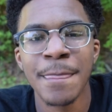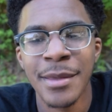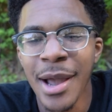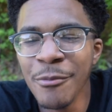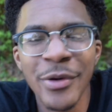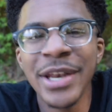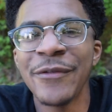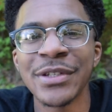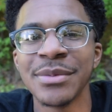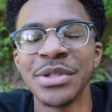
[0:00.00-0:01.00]
I'm ready
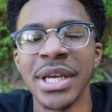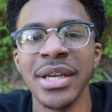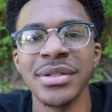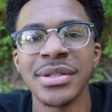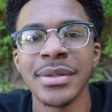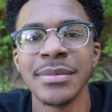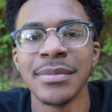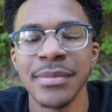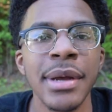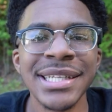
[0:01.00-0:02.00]
for some change.
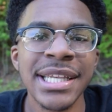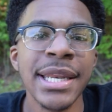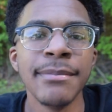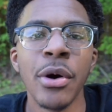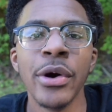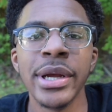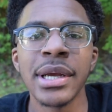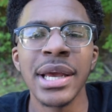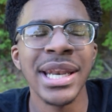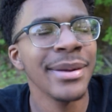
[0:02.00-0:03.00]
It's getting boring.
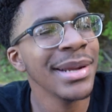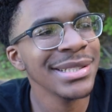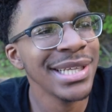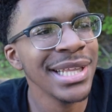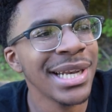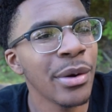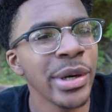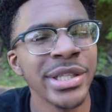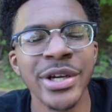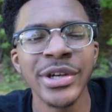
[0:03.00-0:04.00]
And I'm not saying that I
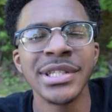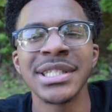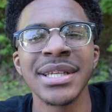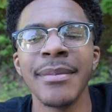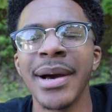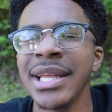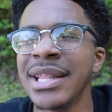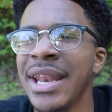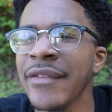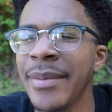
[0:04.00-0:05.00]
want to turn into somebody
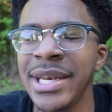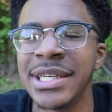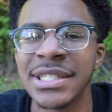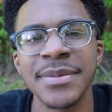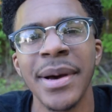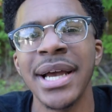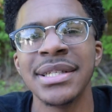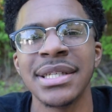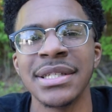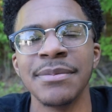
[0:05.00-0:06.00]
that everybody
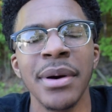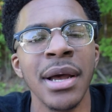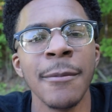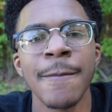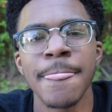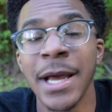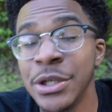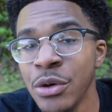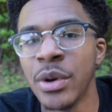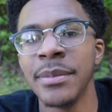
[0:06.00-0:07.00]
despises, but I
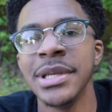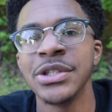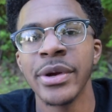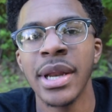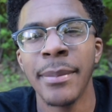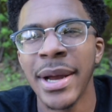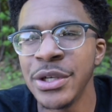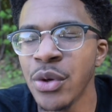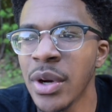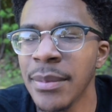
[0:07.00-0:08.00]
do want to be straight up. I
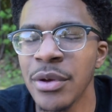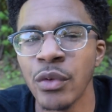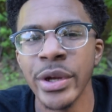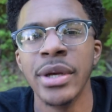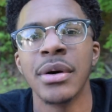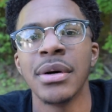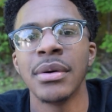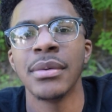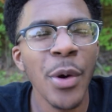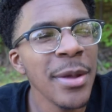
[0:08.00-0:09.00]
do want to be real.
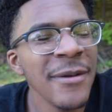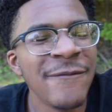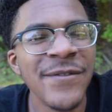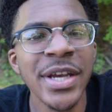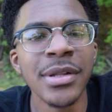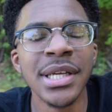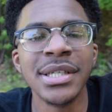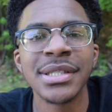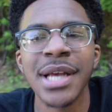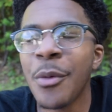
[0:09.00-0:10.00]
I want to be
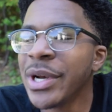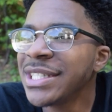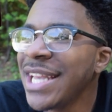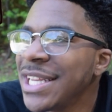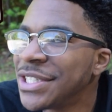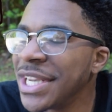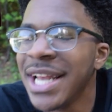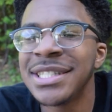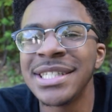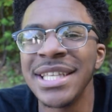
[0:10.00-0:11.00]
fearless. I want to take
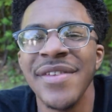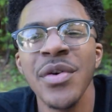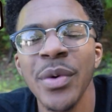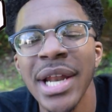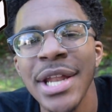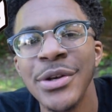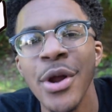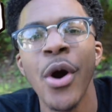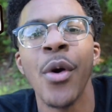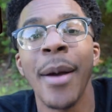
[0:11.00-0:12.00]
chances even when I
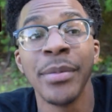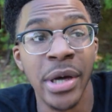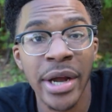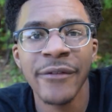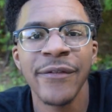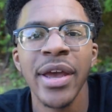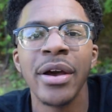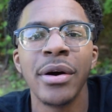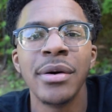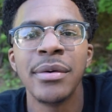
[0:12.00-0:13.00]
know I'm gonna
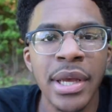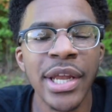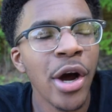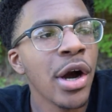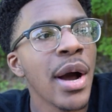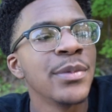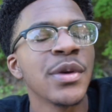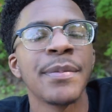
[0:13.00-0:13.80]
fail. It all comes with